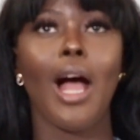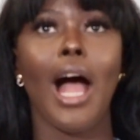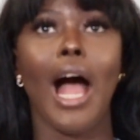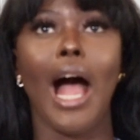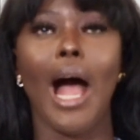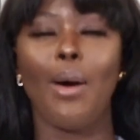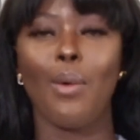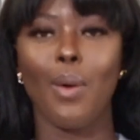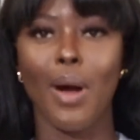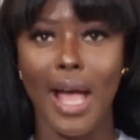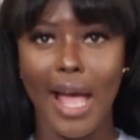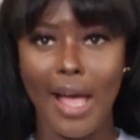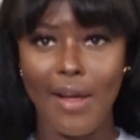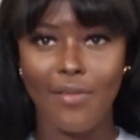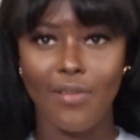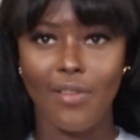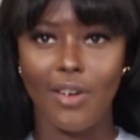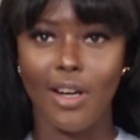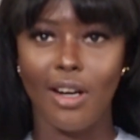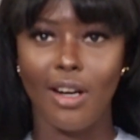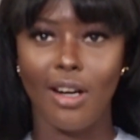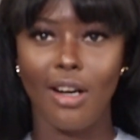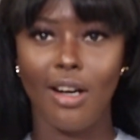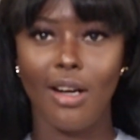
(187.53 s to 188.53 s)

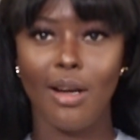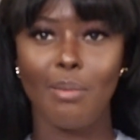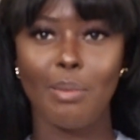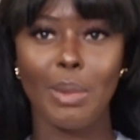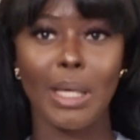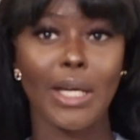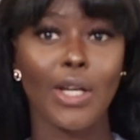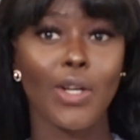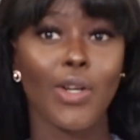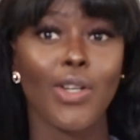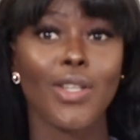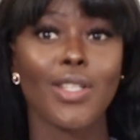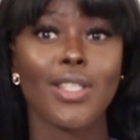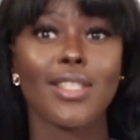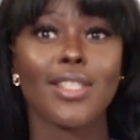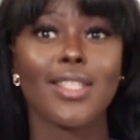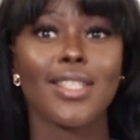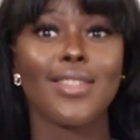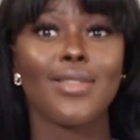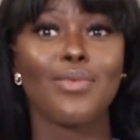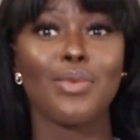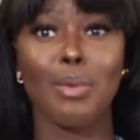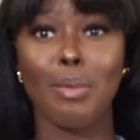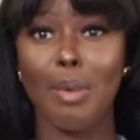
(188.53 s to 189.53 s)
However, because
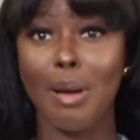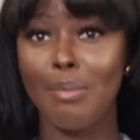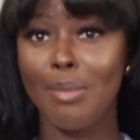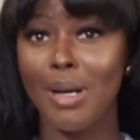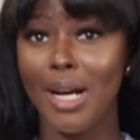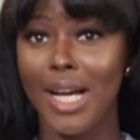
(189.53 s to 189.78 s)
remember